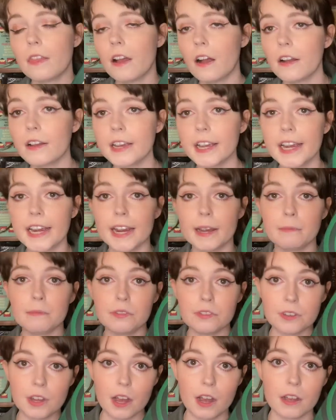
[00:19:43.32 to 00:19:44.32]
Hunger Games
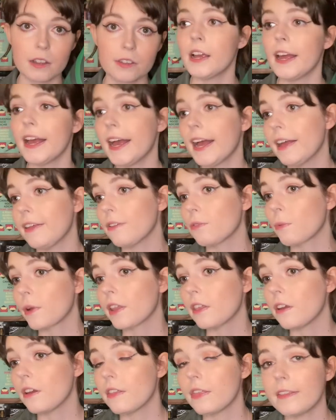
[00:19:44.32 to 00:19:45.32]
starts, and we
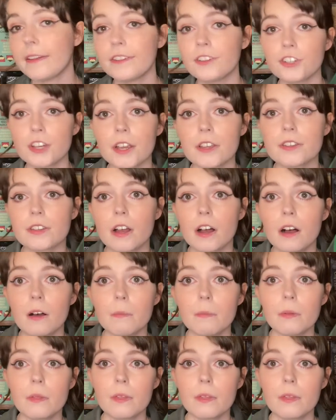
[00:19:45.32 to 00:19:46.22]
learn that Jessup,